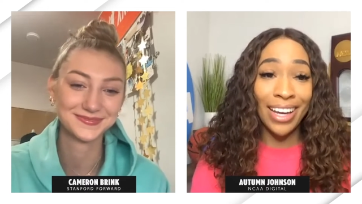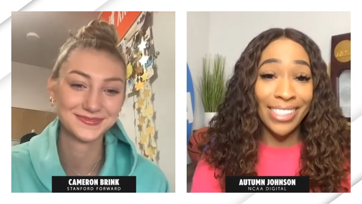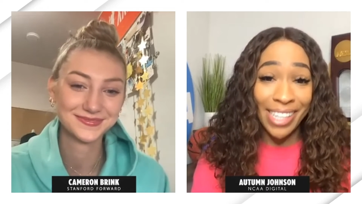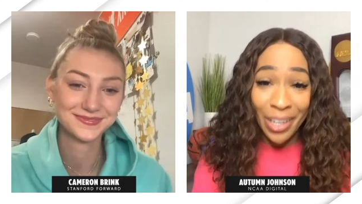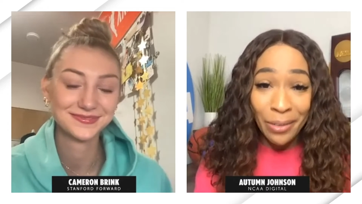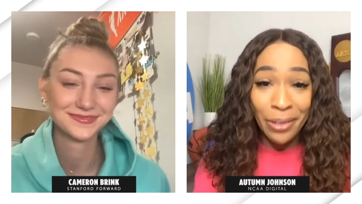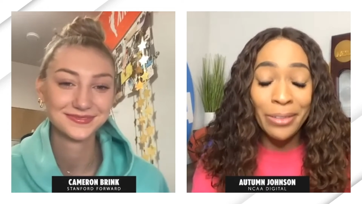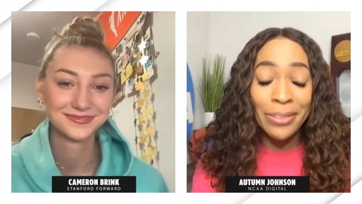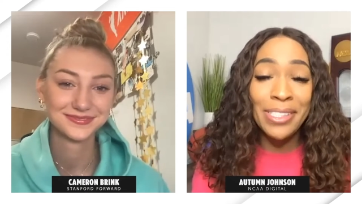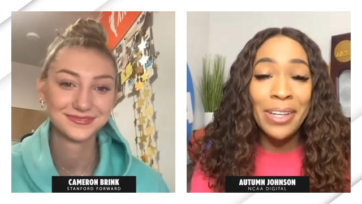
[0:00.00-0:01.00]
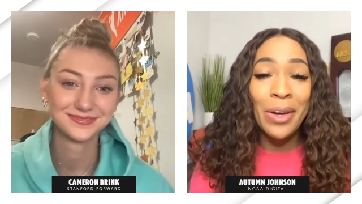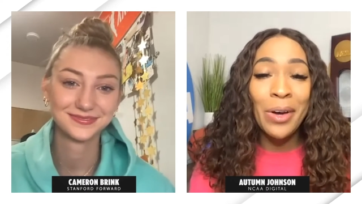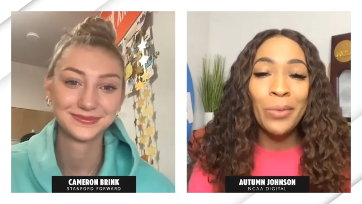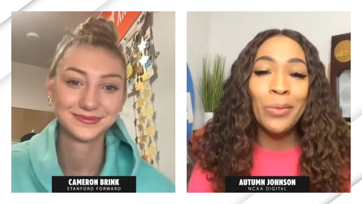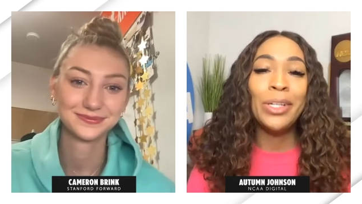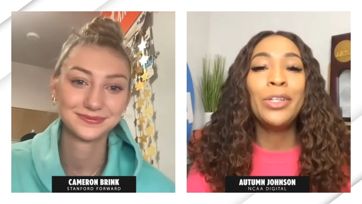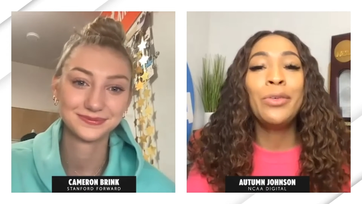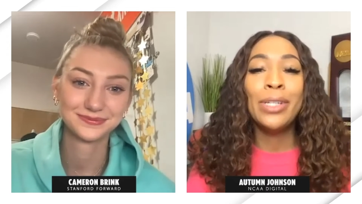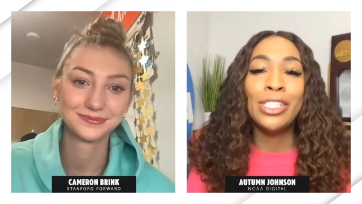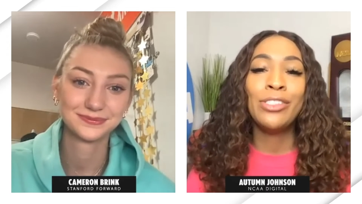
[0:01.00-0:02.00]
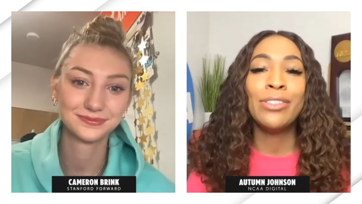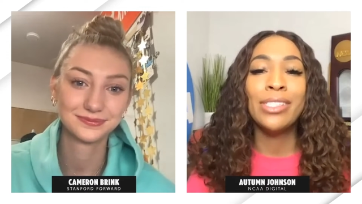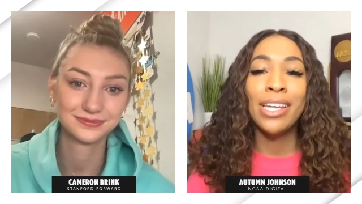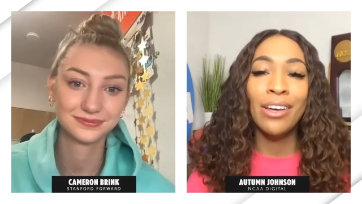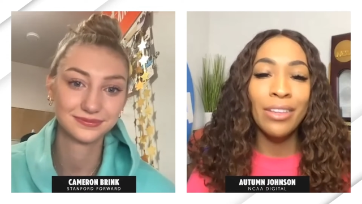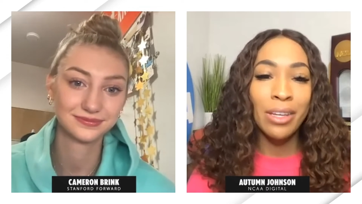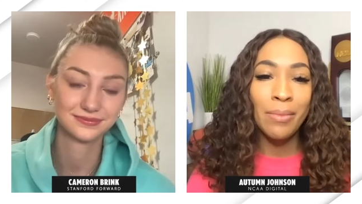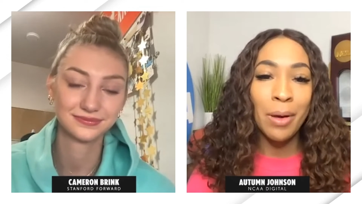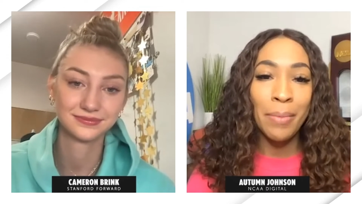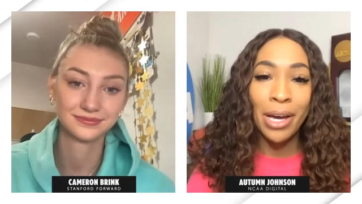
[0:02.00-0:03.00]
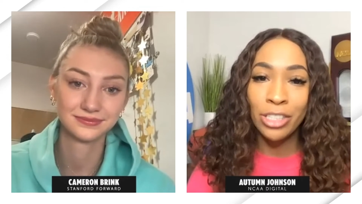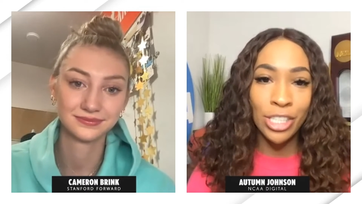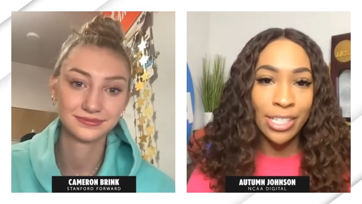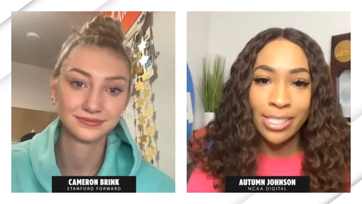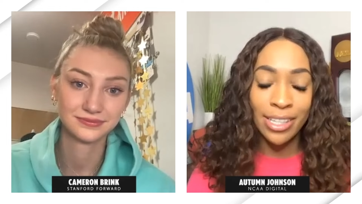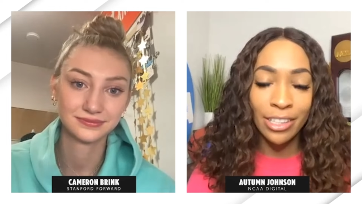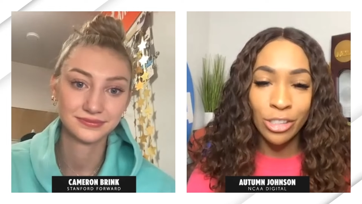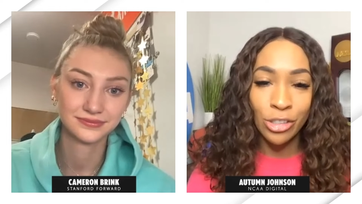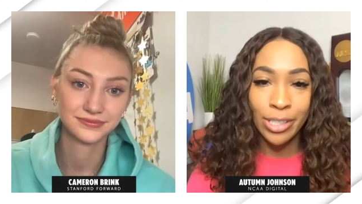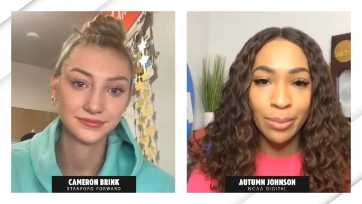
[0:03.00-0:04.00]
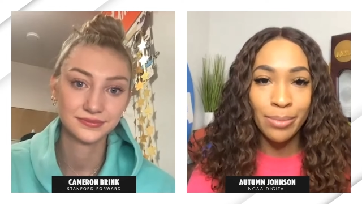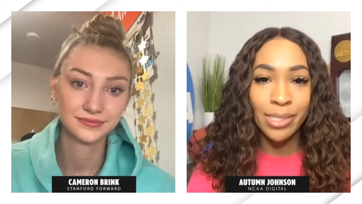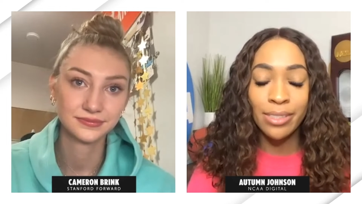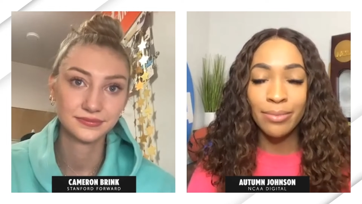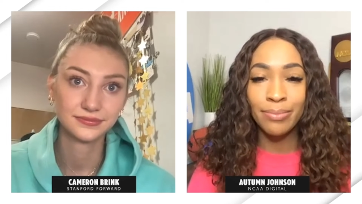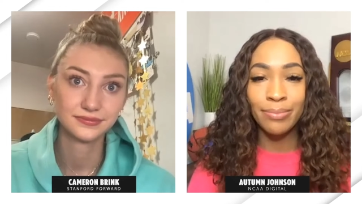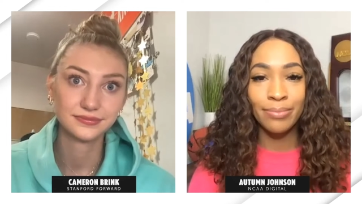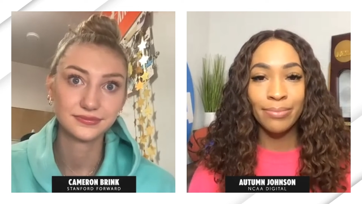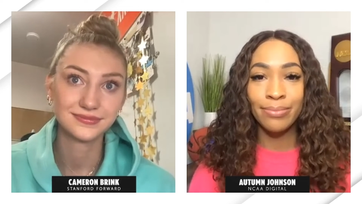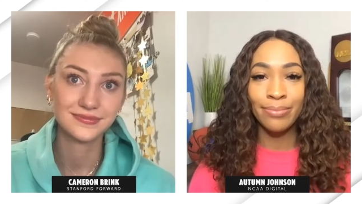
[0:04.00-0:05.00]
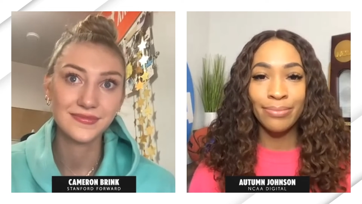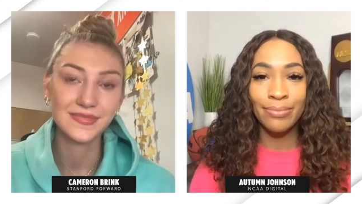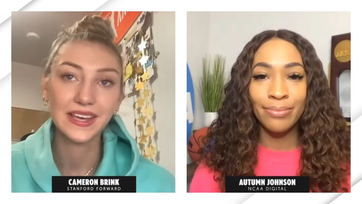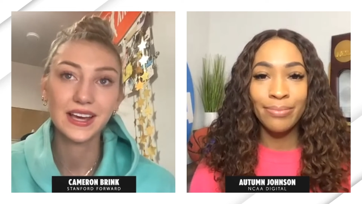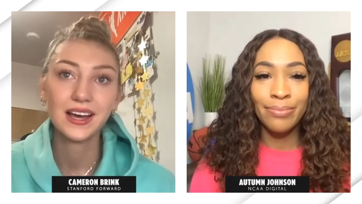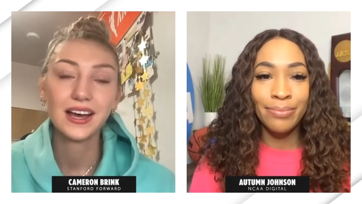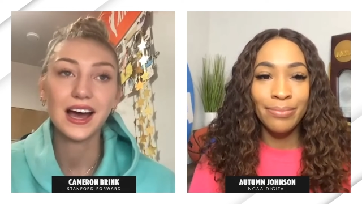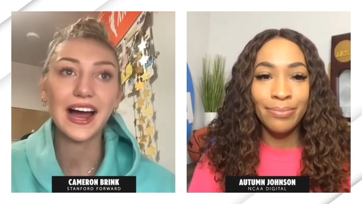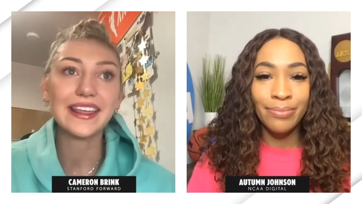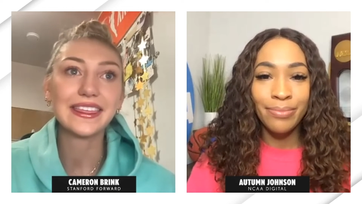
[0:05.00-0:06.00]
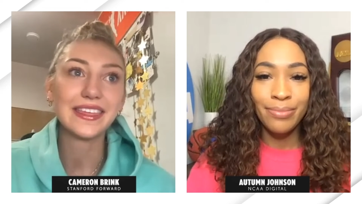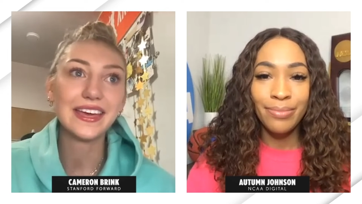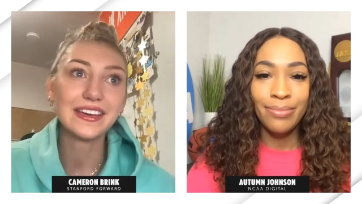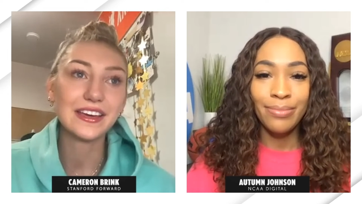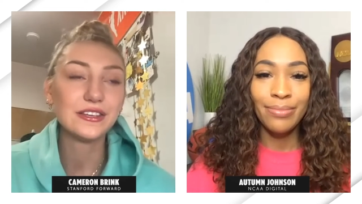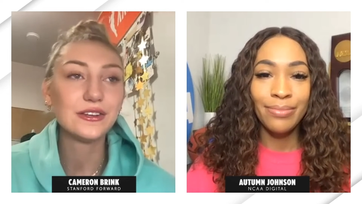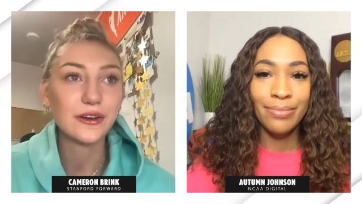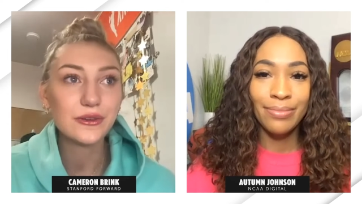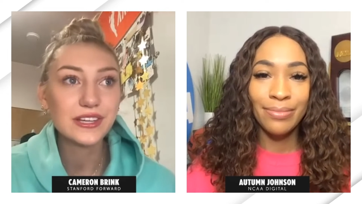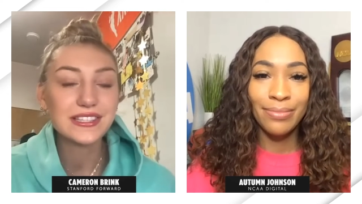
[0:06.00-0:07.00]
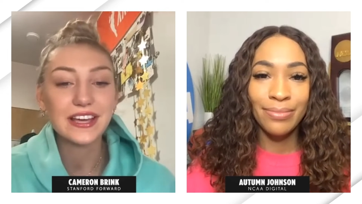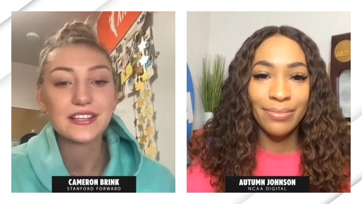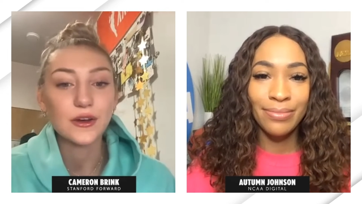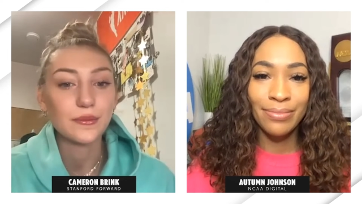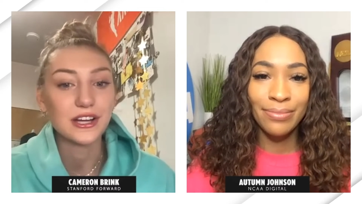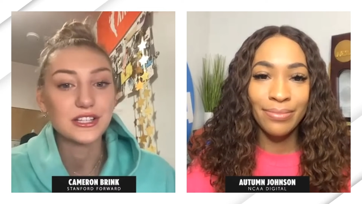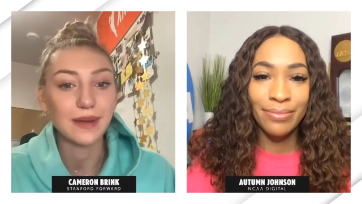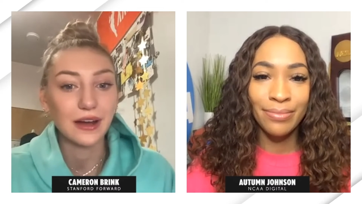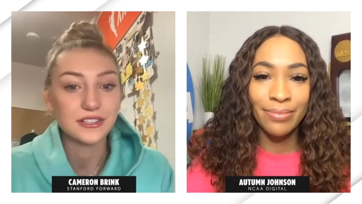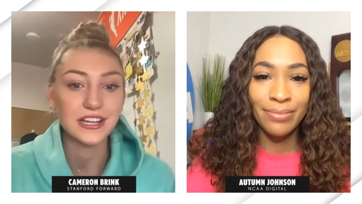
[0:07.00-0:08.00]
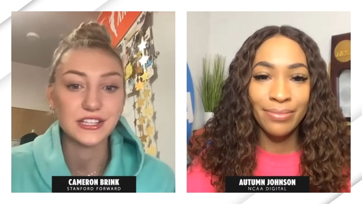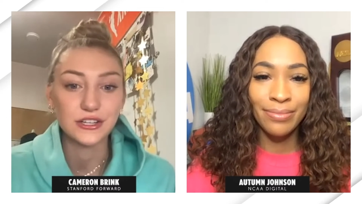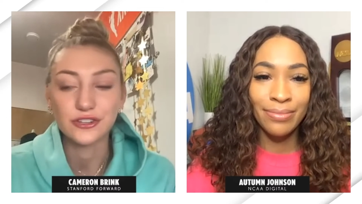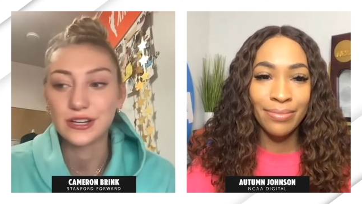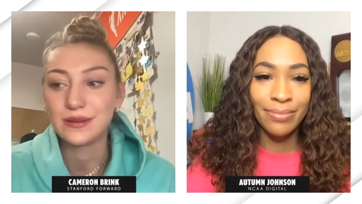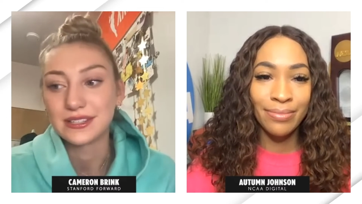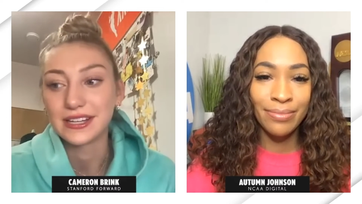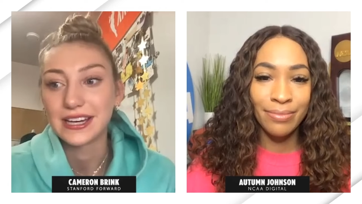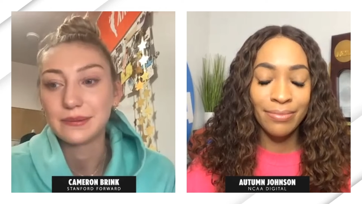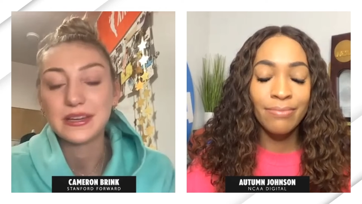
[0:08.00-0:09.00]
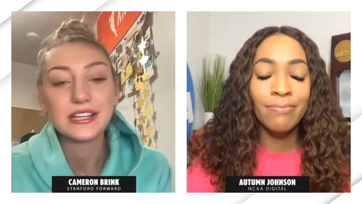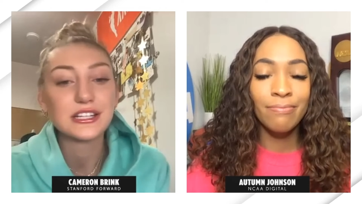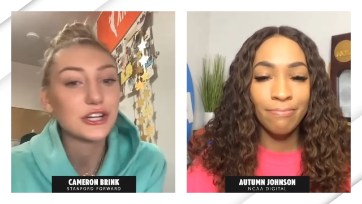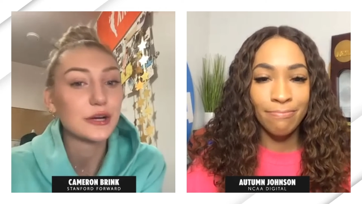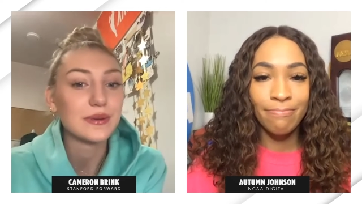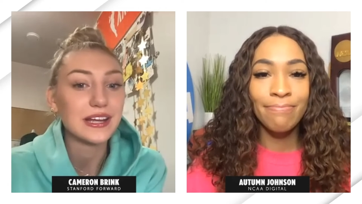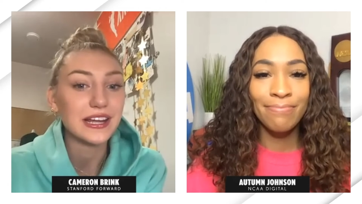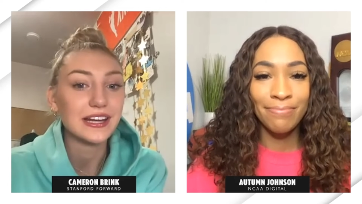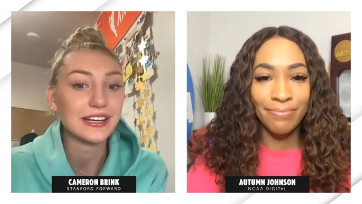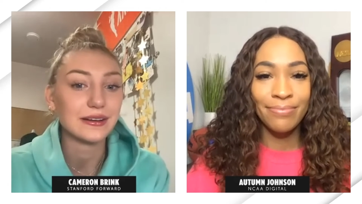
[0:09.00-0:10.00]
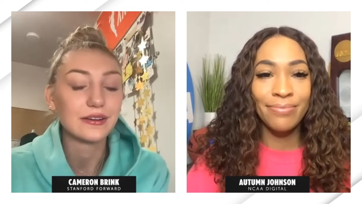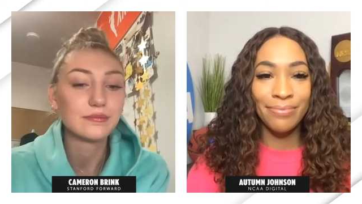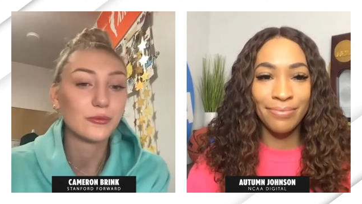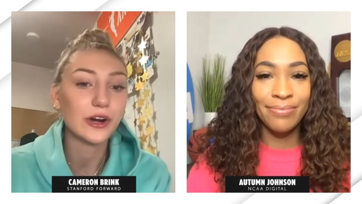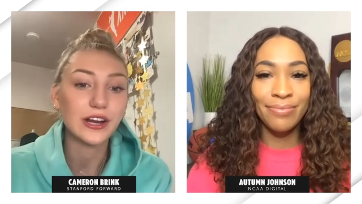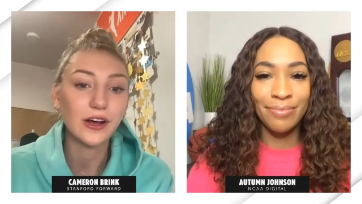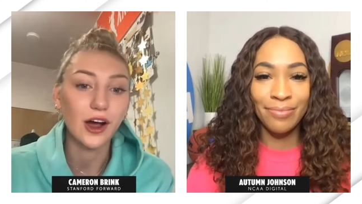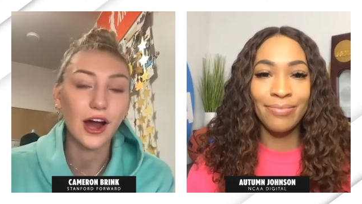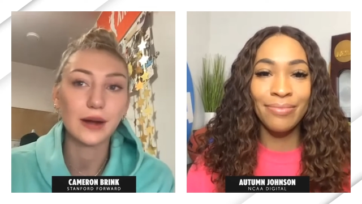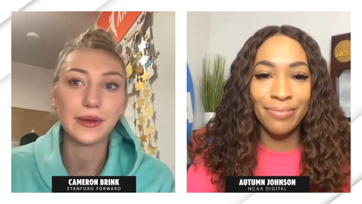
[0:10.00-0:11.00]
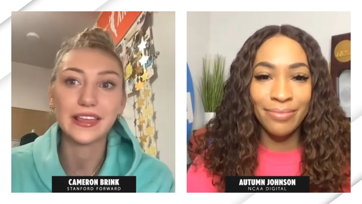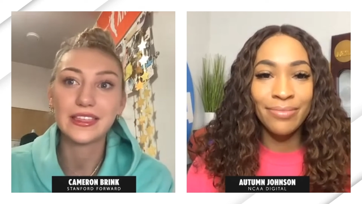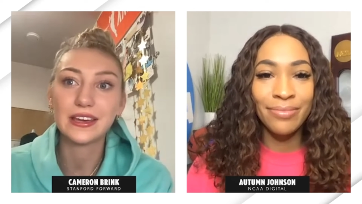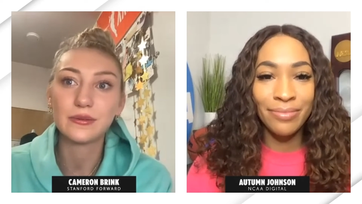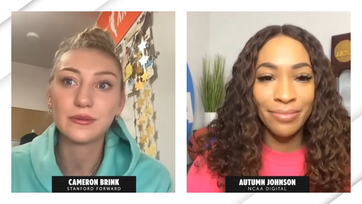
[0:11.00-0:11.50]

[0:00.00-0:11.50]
Speaker 1: as heroes. What do you wish you could tell them about chasing their dreams?
Speaker 2: I think, you know, you can say so much about chasing your dreams and like being determined and working hard. But I think